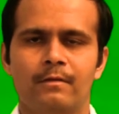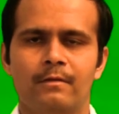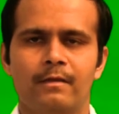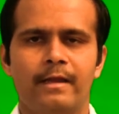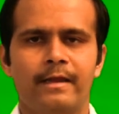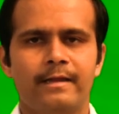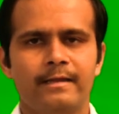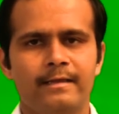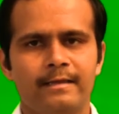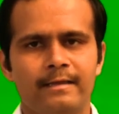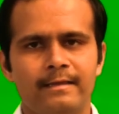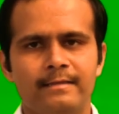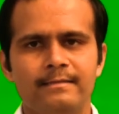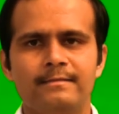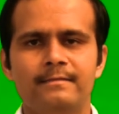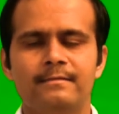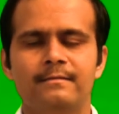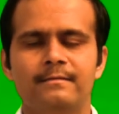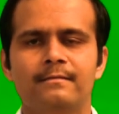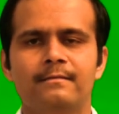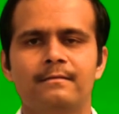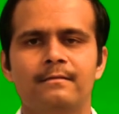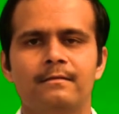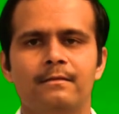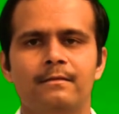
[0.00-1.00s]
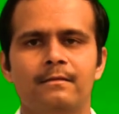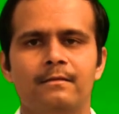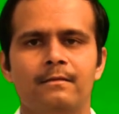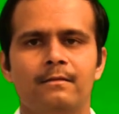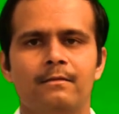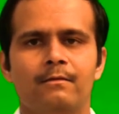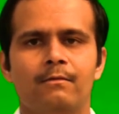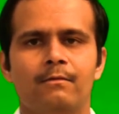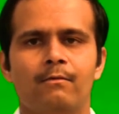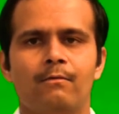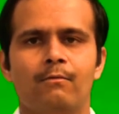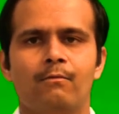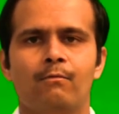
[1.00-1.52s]
And hence,
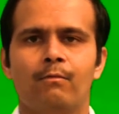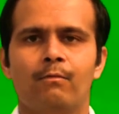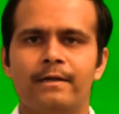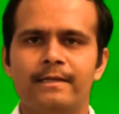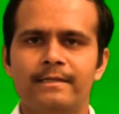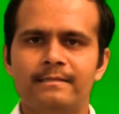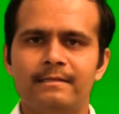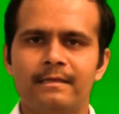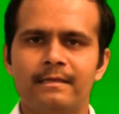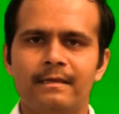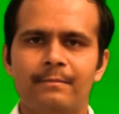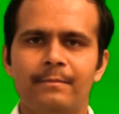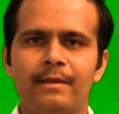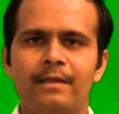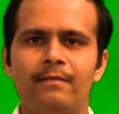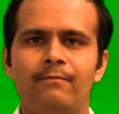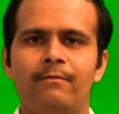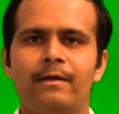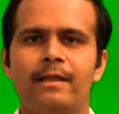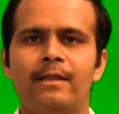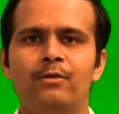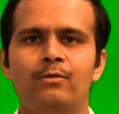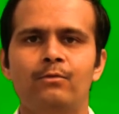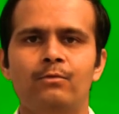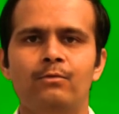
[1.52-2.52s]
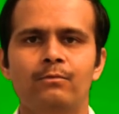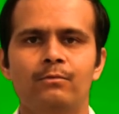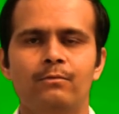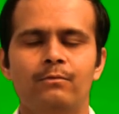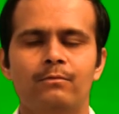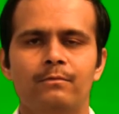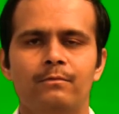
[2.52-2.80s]
what is ml value?